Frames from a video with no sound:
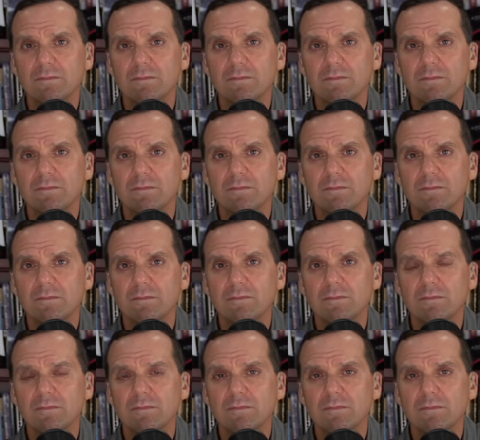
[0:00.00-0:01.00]

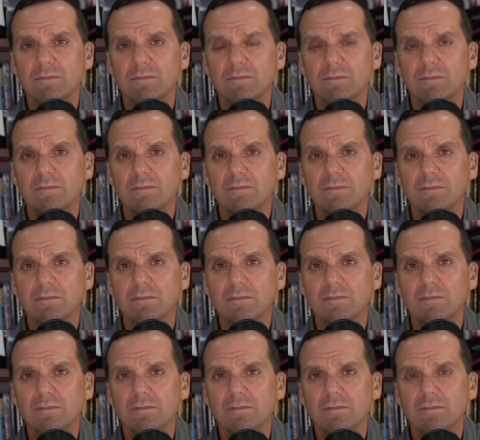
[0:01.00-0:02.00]

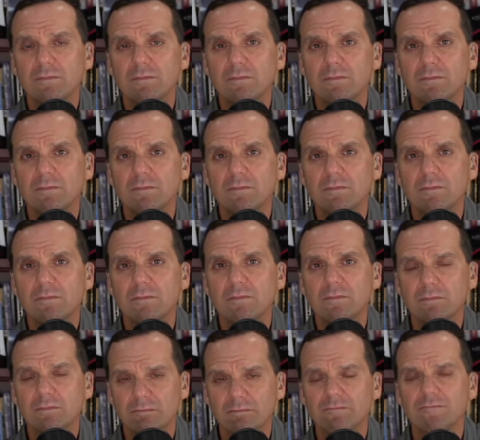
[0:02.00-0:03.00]

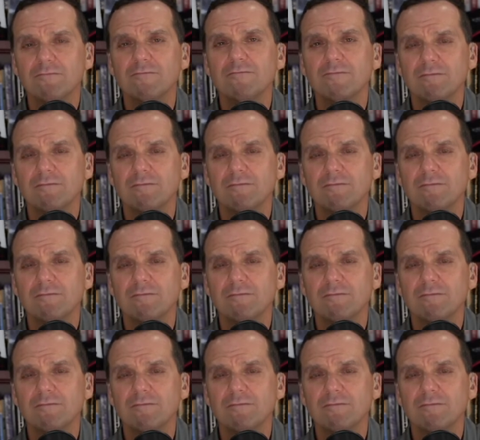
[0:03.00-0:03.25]
This person isn't speaking.